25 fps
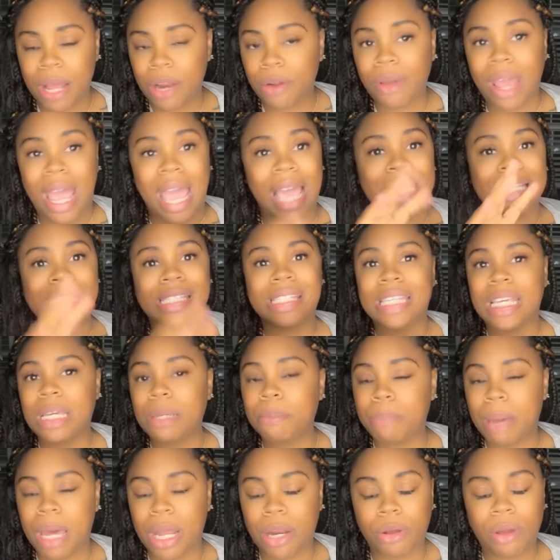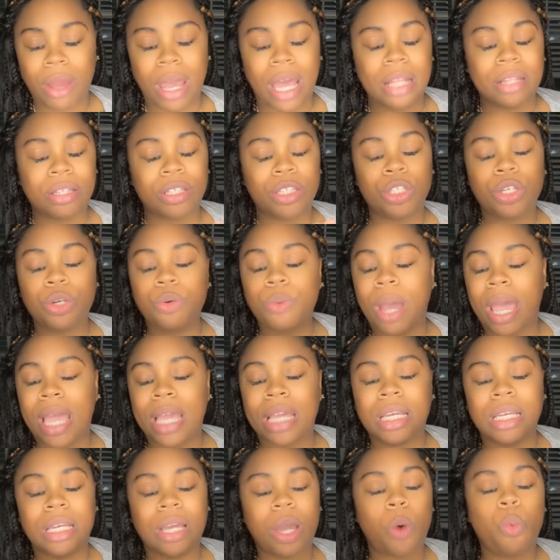I ain't seen better. You
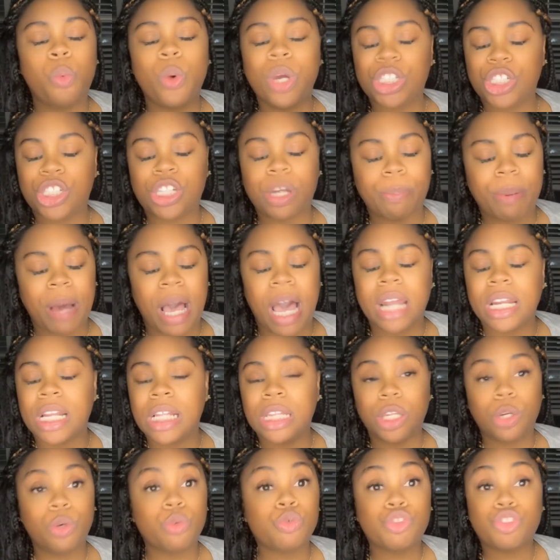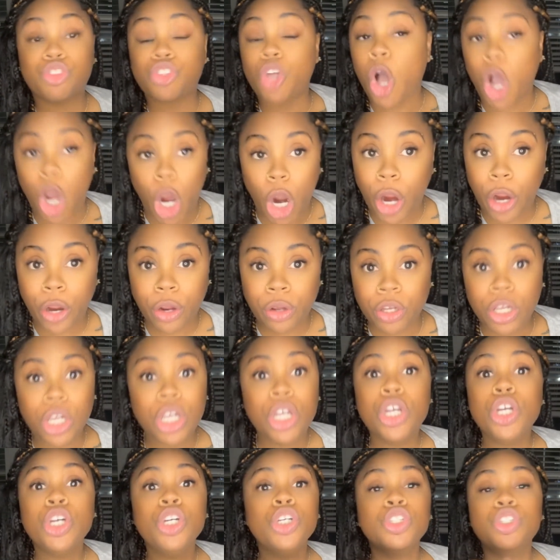ain't wished upon a little star
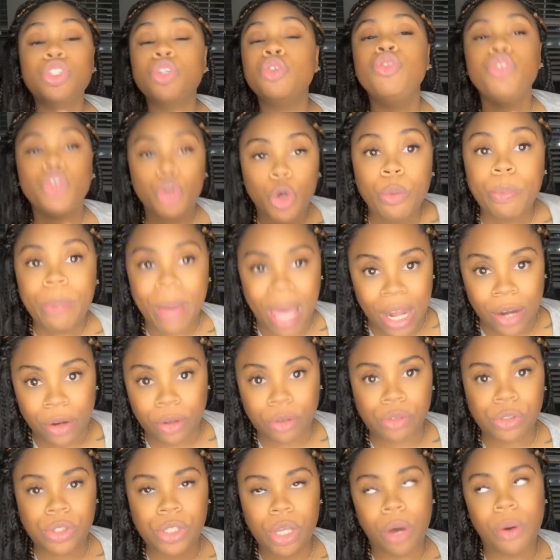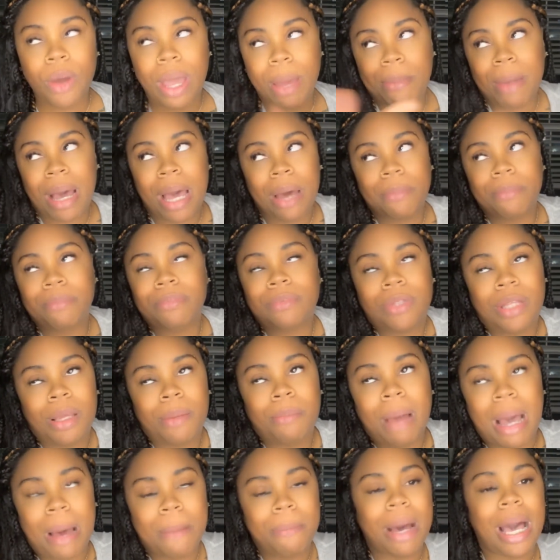to do better. So in my
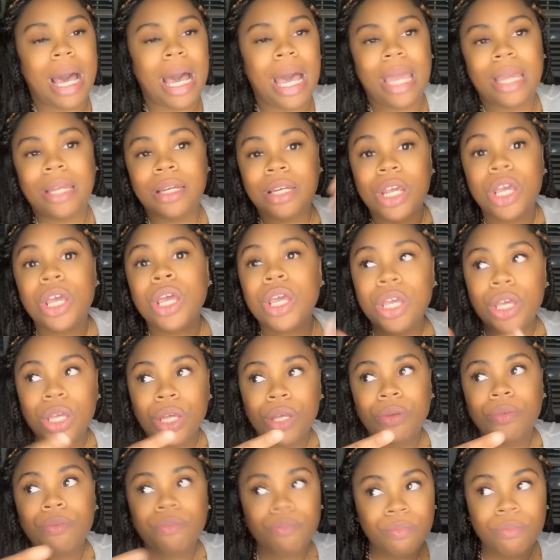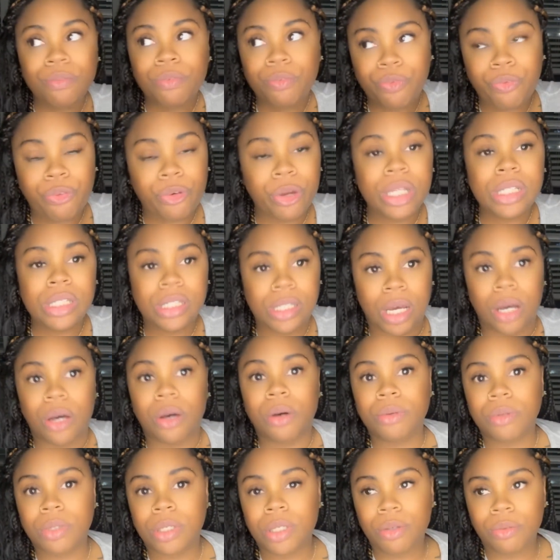mind, friend
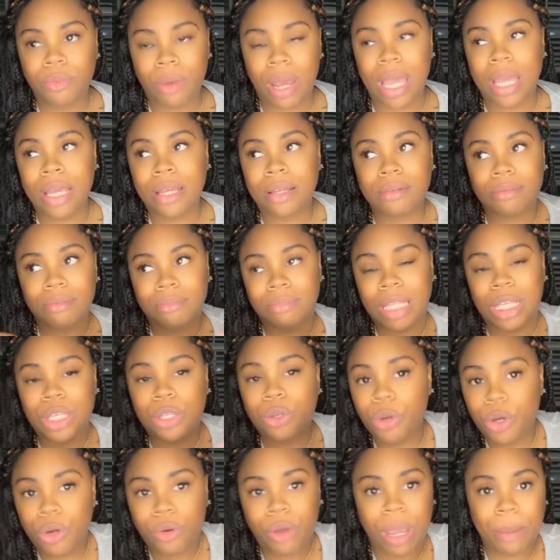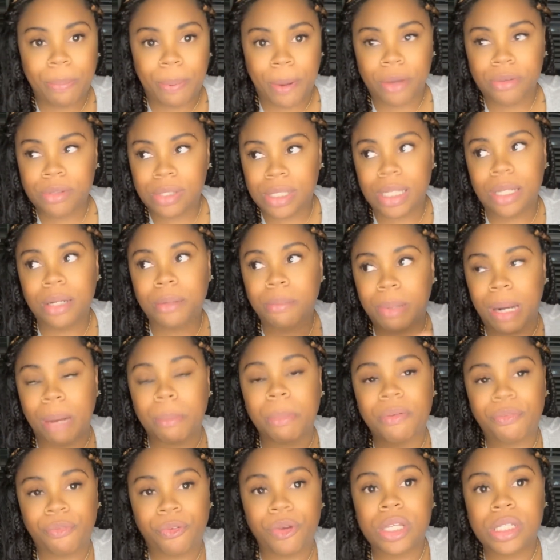zoned, right? Think you're a great person, but
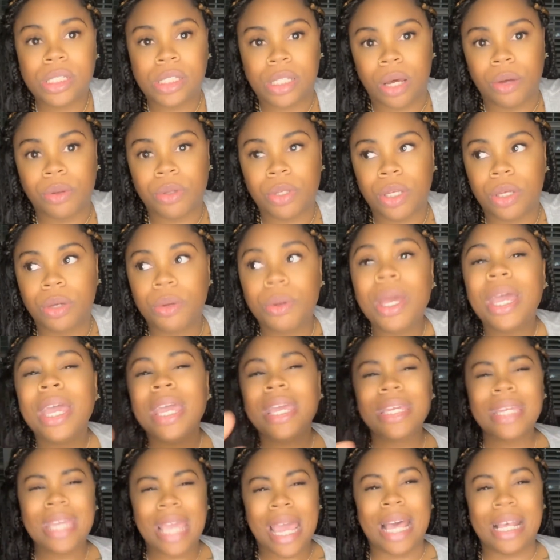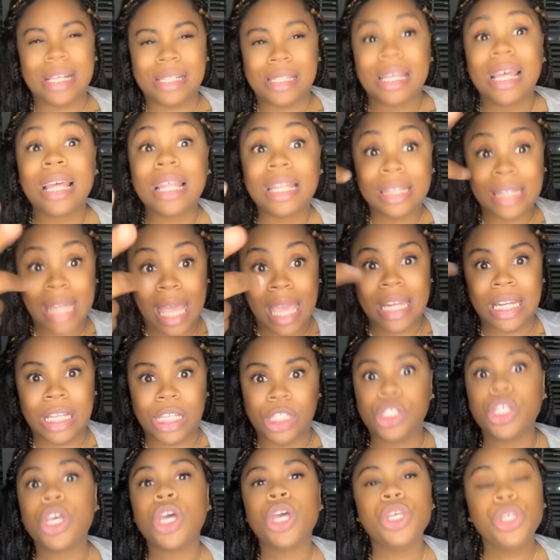I'm a friend zone you. Yes,
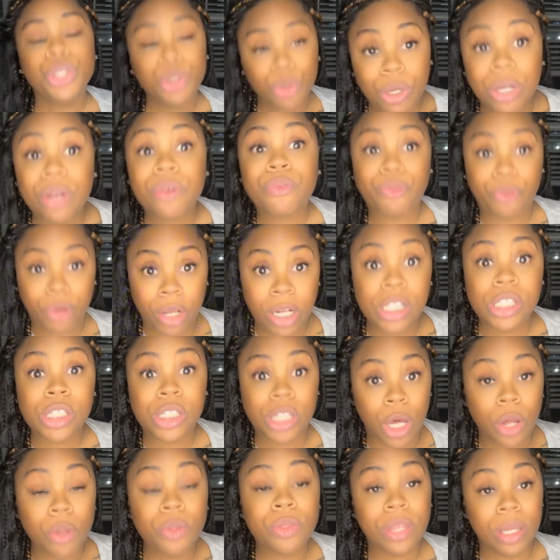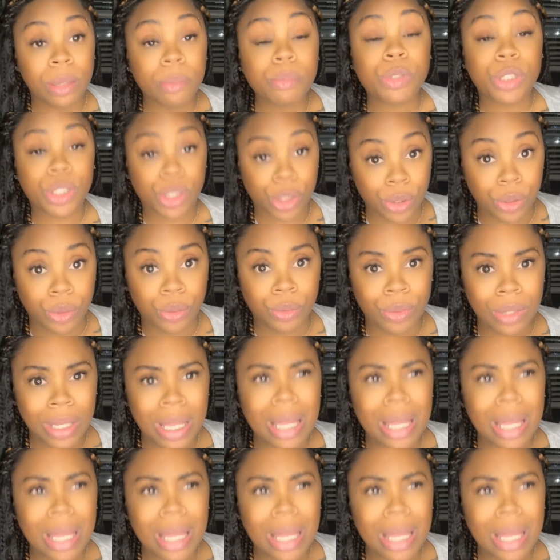ladies, you can friend zone them too.